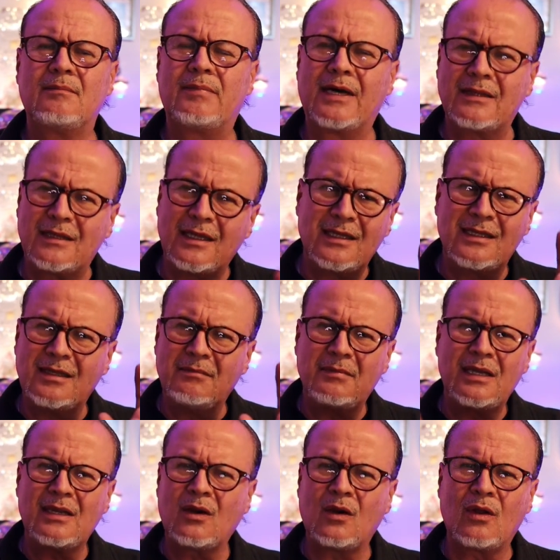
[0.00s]
But in the
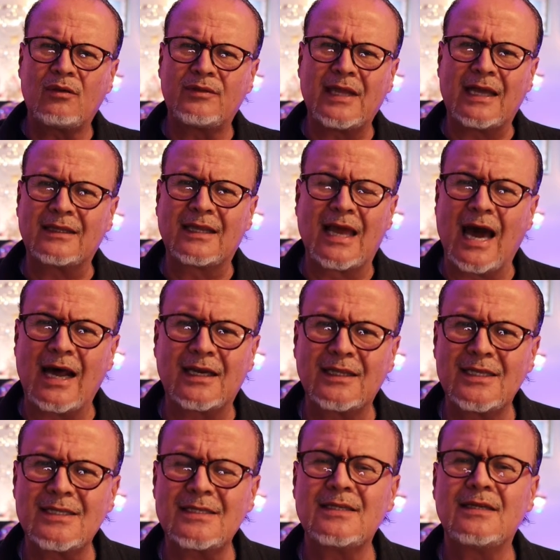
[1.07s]
middle of that
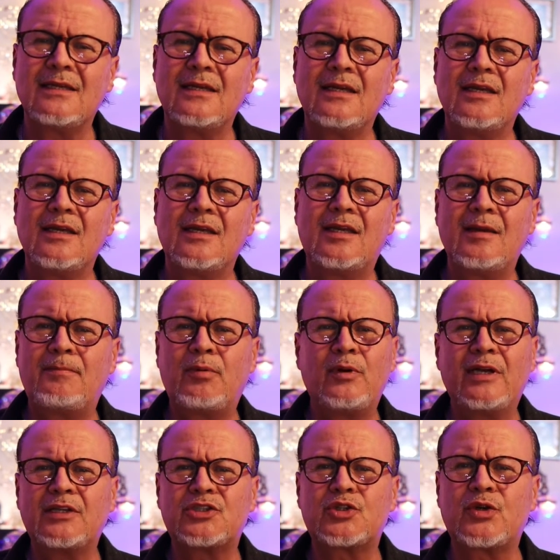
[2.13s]
garden, he
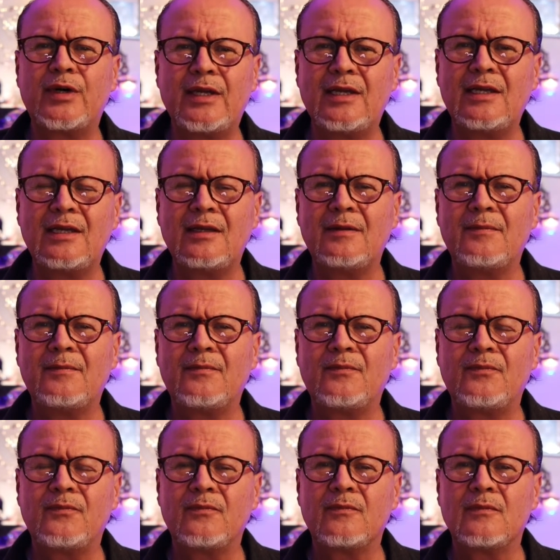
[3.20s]
put a tree
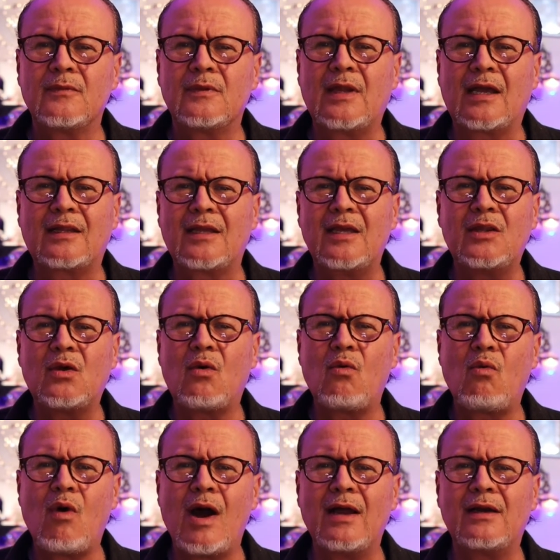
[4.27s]
that he
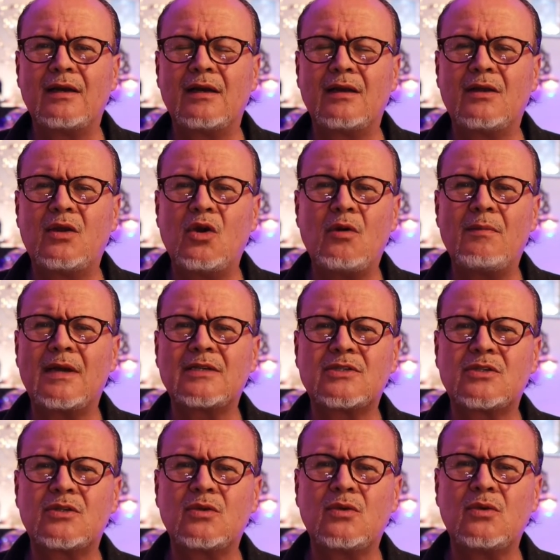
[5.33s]
don't want
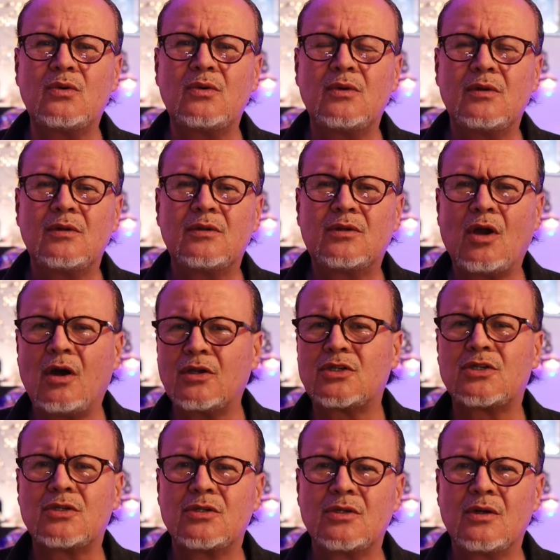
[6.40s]
humans to
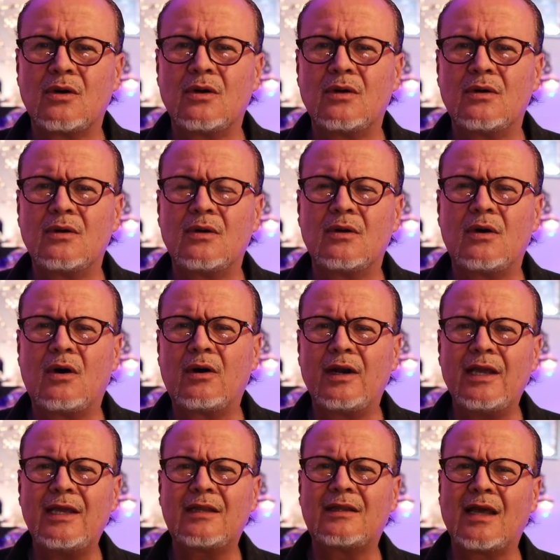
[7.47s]
touch or
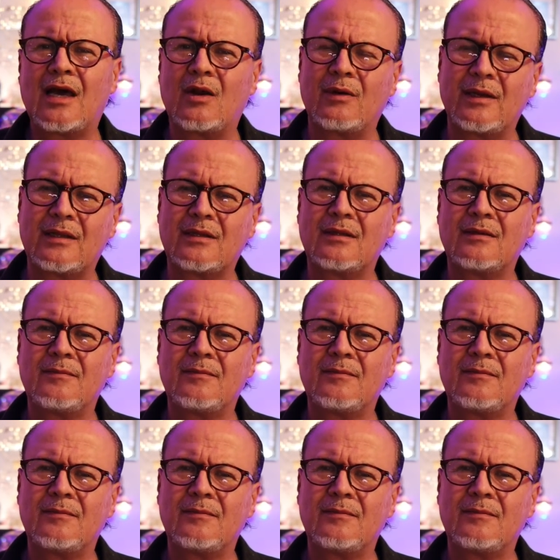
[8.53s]
eat out of it.